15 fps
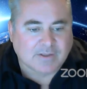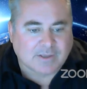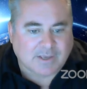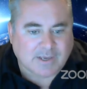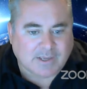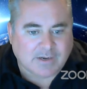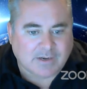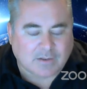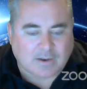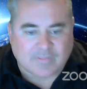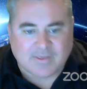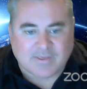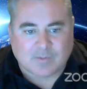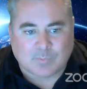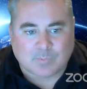And a lot of
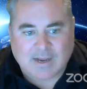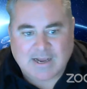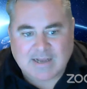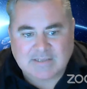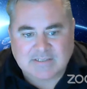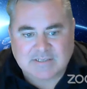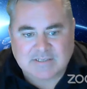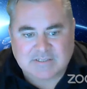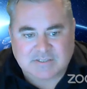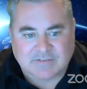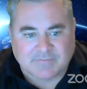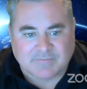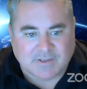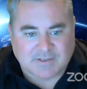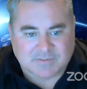the enterprise is
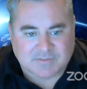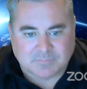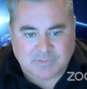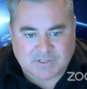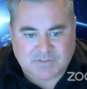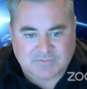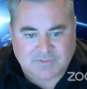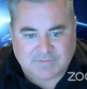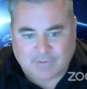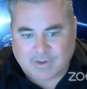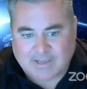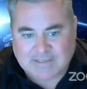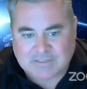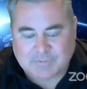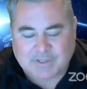they've already
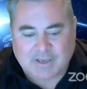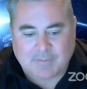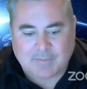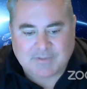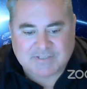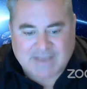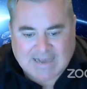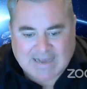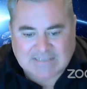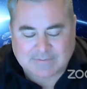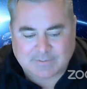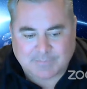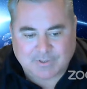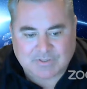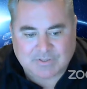got so many companies
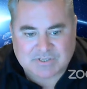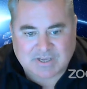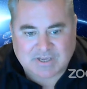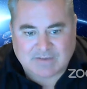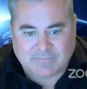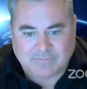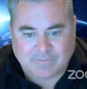asking to build stuff.